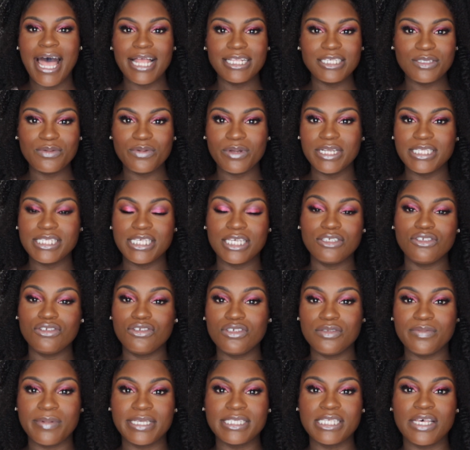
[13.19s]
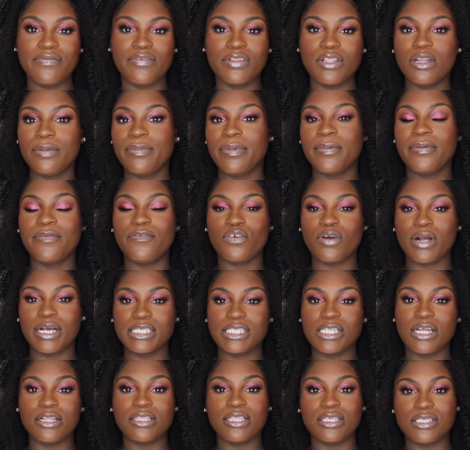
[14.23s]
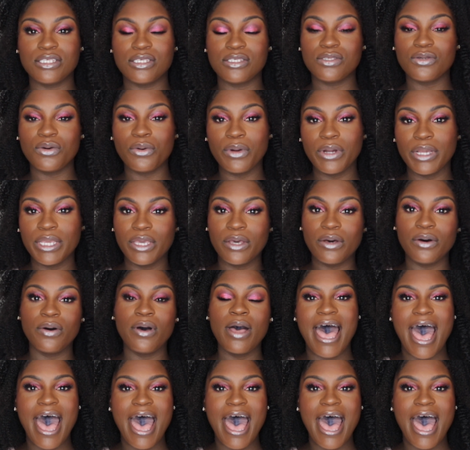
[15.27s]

I just wanted to introduce myself a little bit before I start the tutorial.